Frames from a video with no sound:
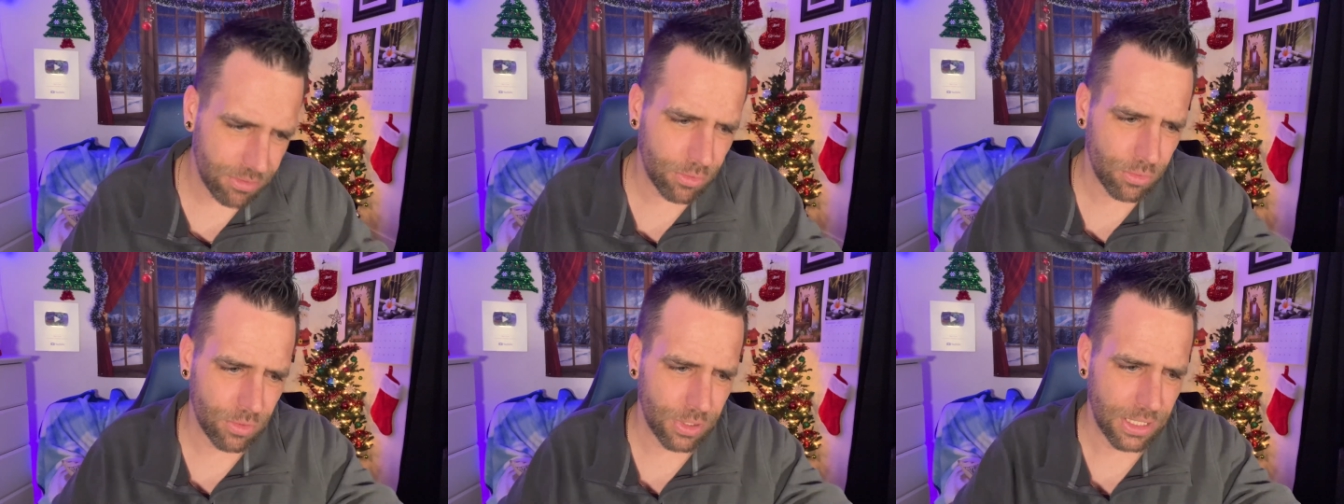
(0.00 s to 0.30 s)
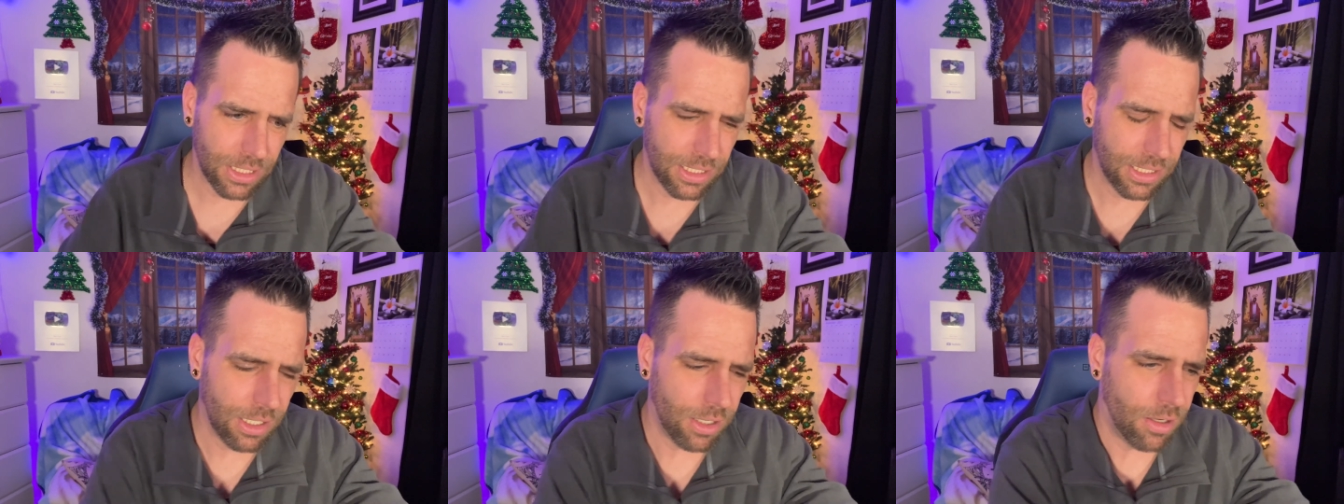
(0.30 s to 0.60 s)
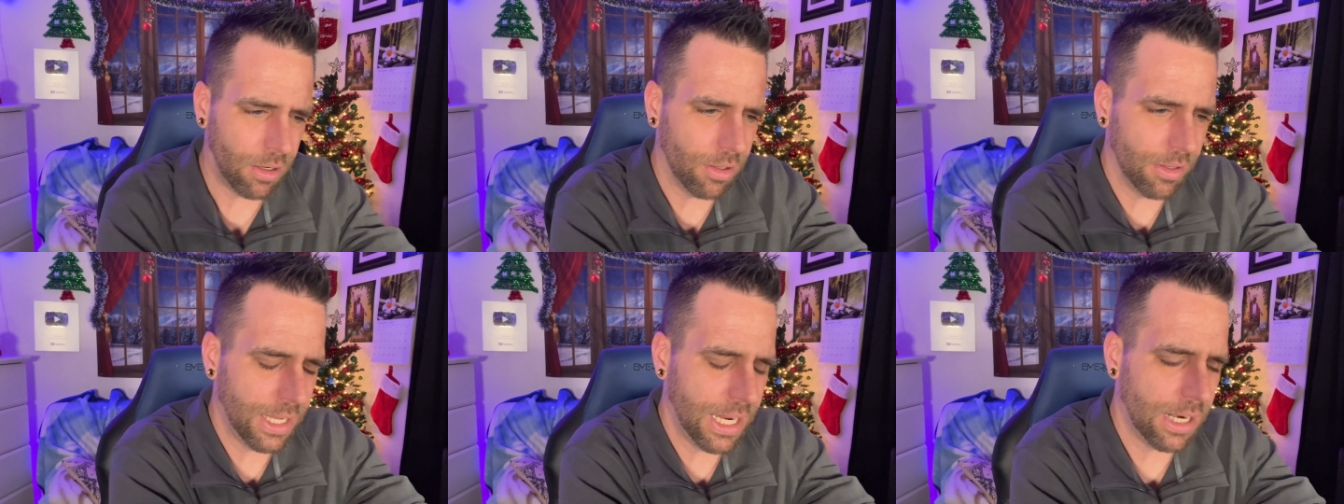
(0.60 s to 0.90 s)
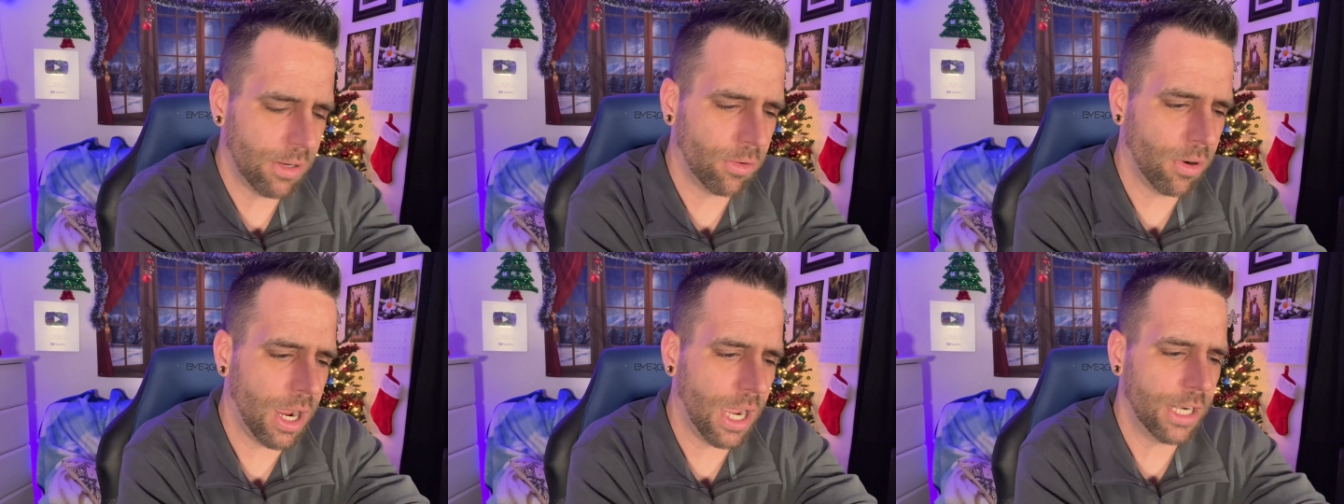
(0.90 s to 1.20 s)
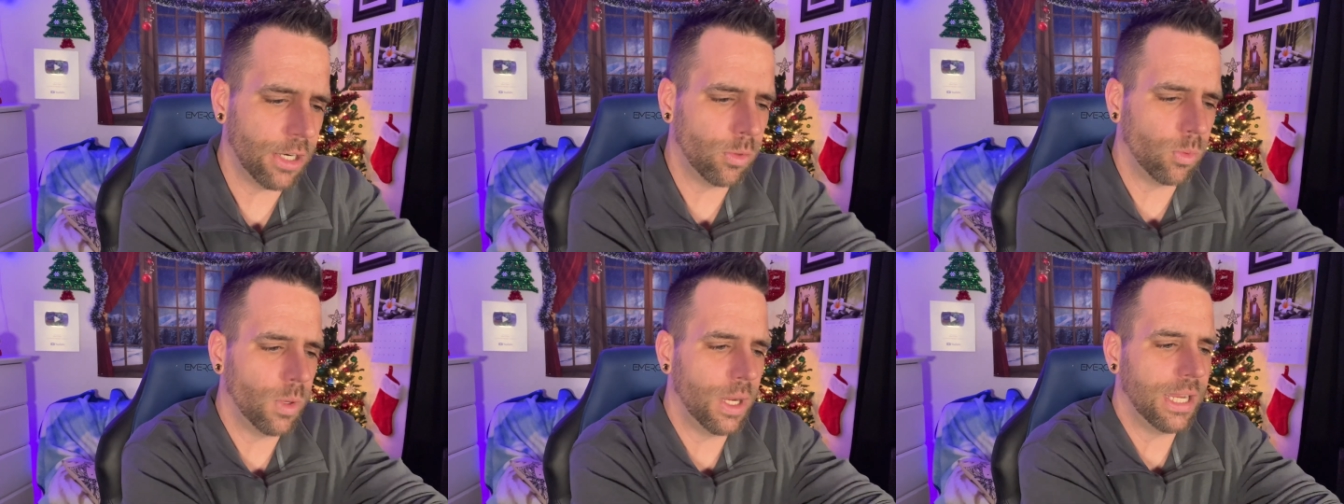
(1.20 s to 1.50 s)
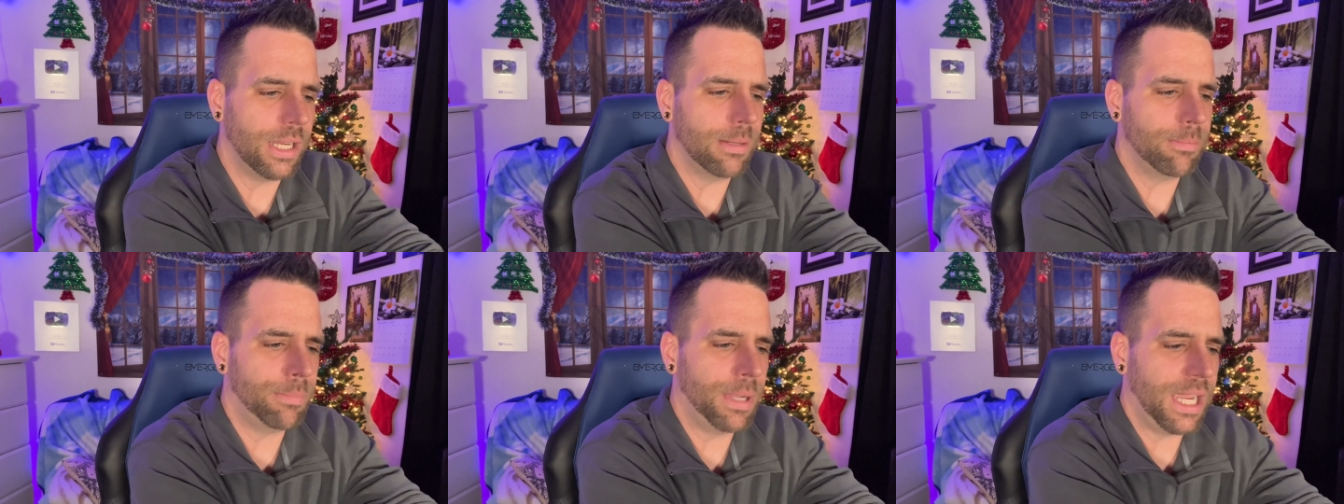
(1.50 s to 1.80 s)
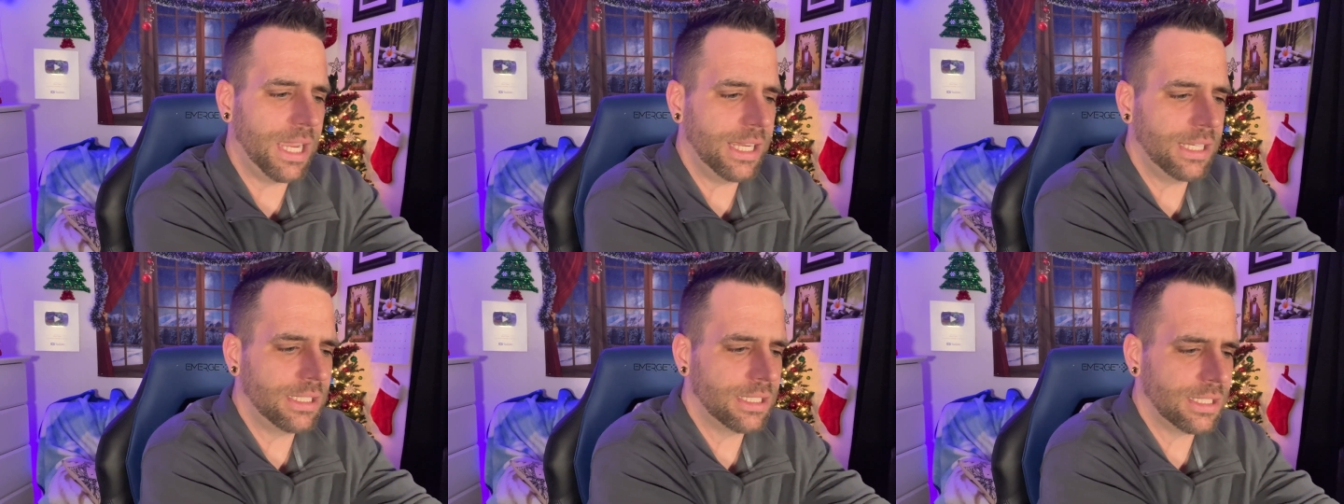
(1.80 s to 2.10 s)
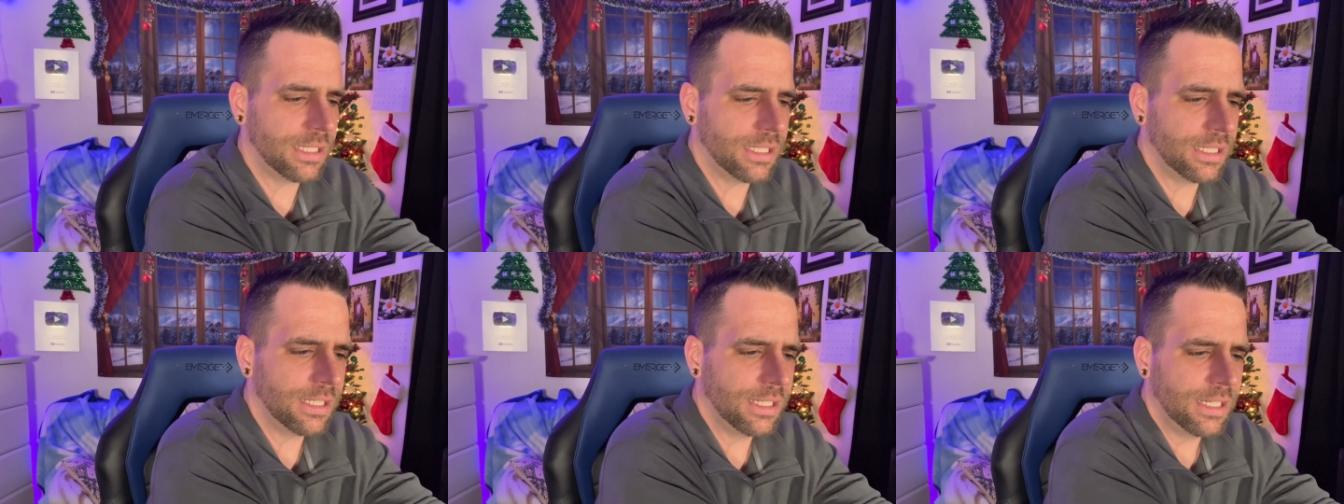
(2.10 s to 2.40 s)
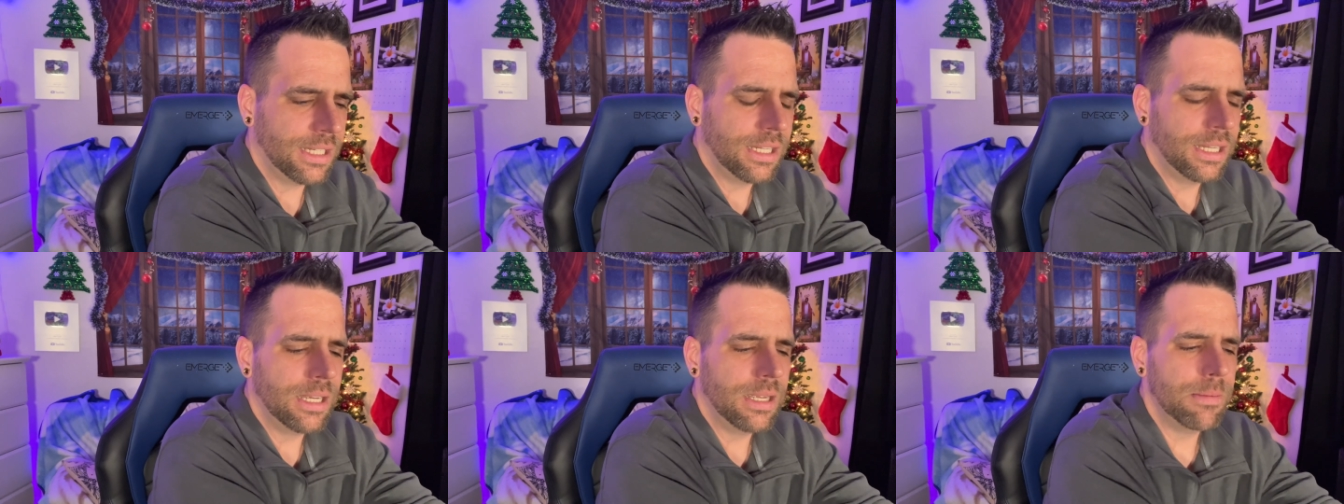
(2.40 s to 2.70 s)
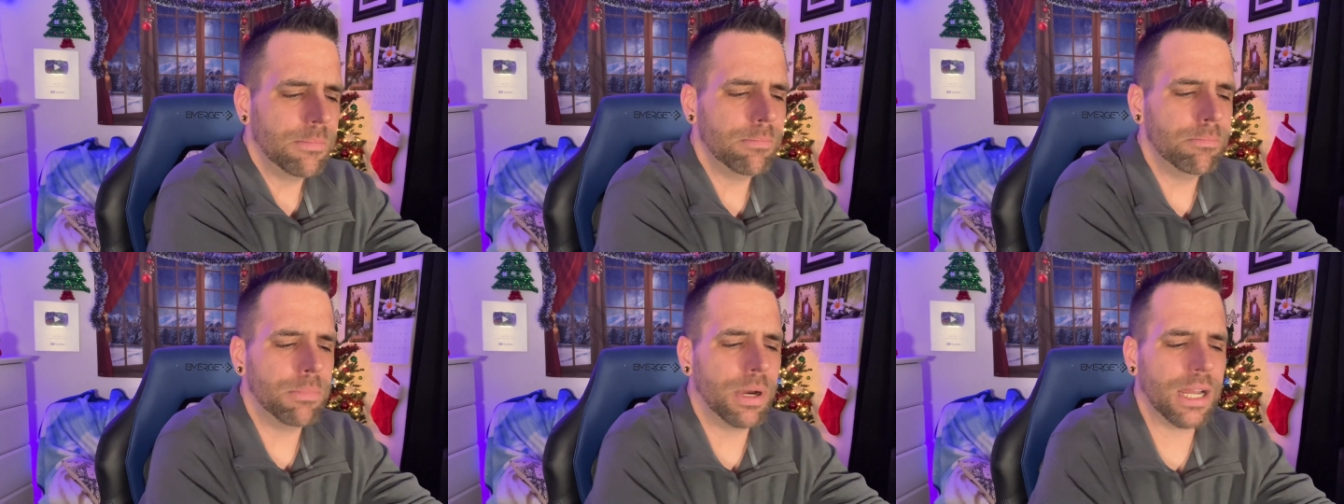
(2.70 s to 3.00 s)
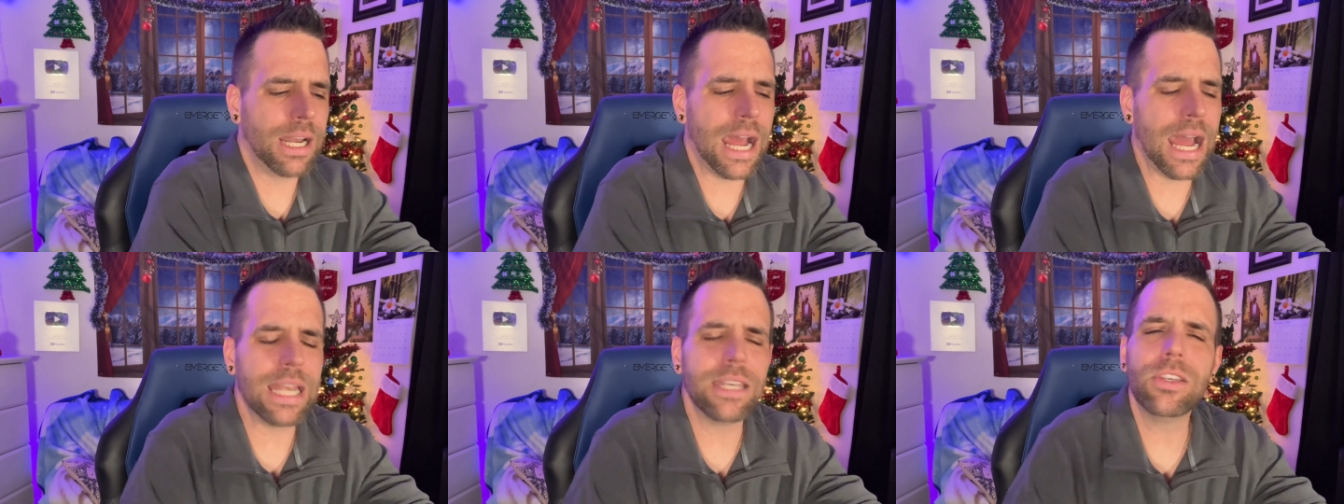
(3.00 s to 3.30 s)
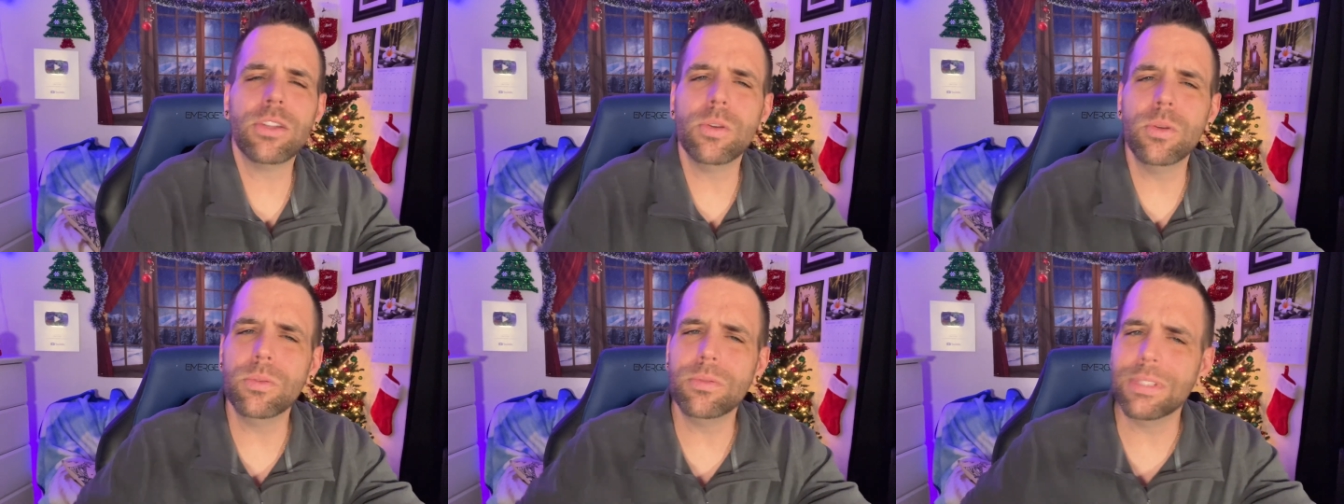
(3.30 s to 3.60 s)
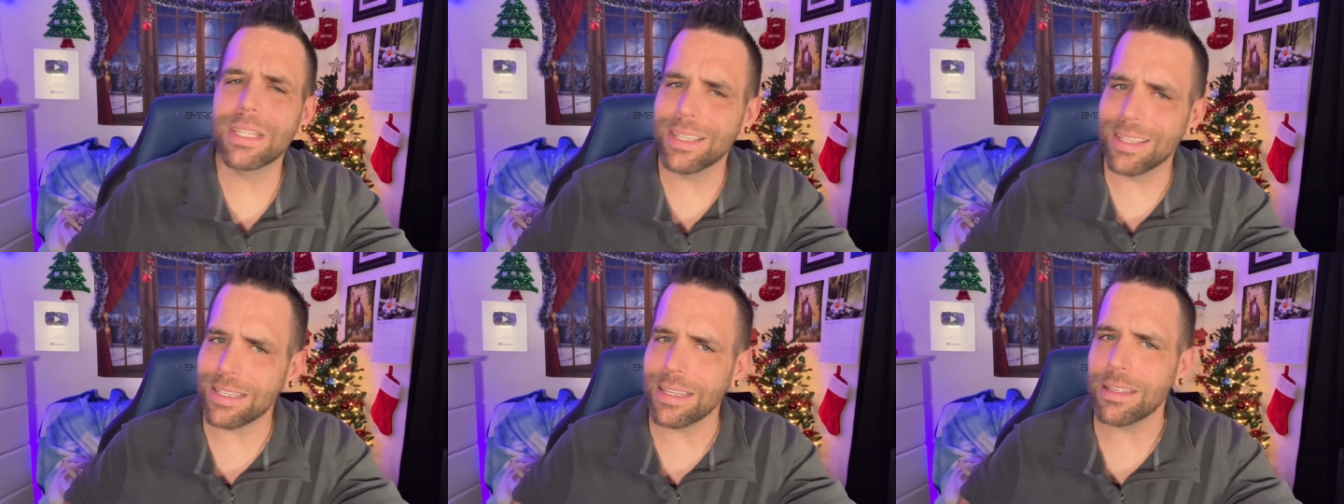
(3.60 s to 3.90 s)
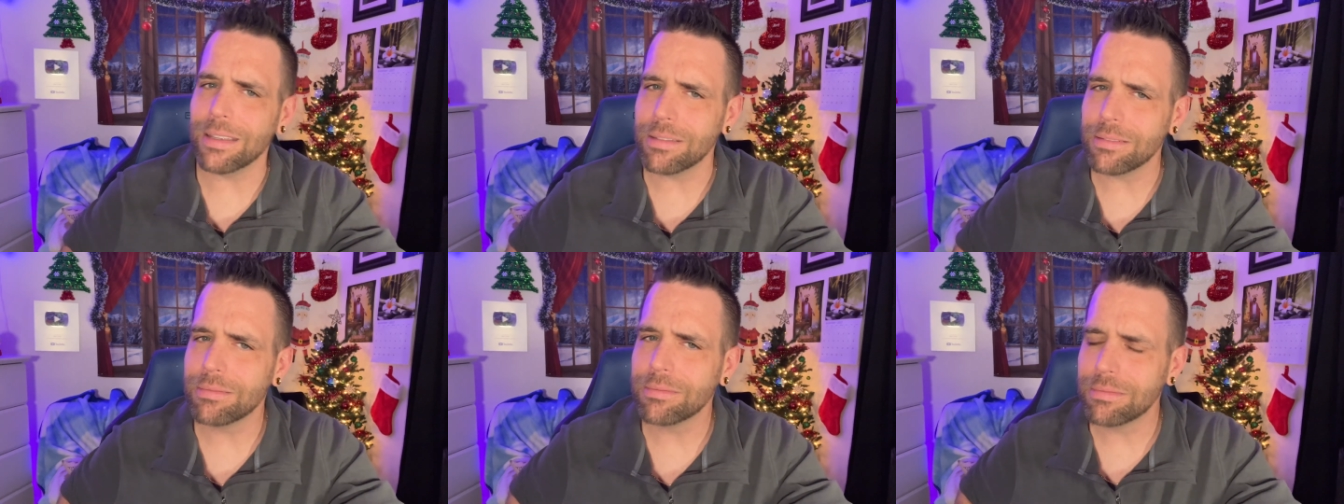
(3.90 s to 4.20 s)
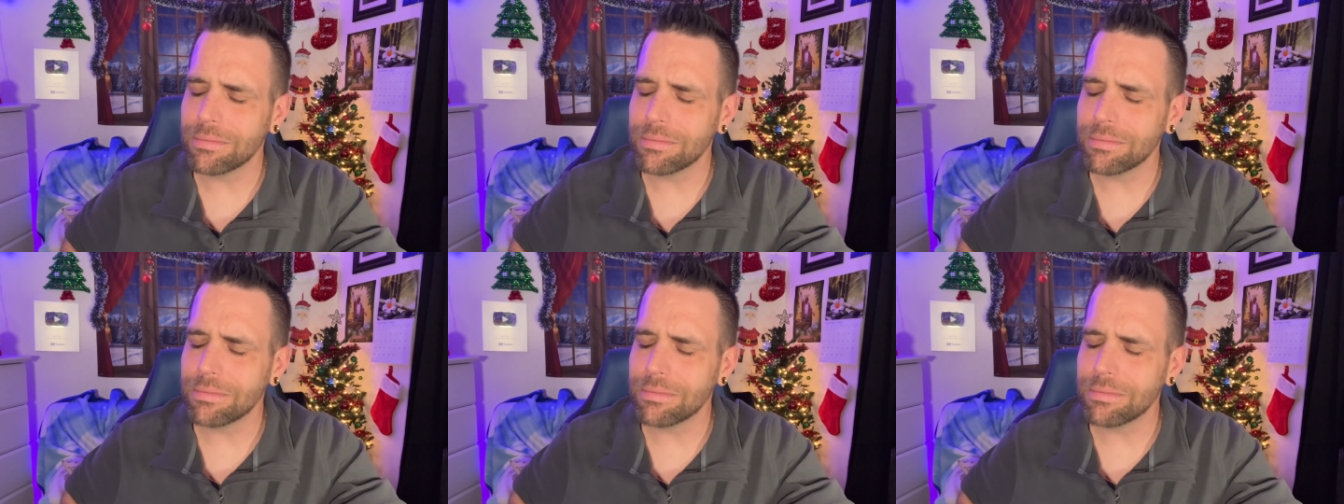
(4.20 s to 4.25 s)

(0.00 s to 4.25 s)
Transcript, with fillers: really all that Rider Waite based, but I do dig it.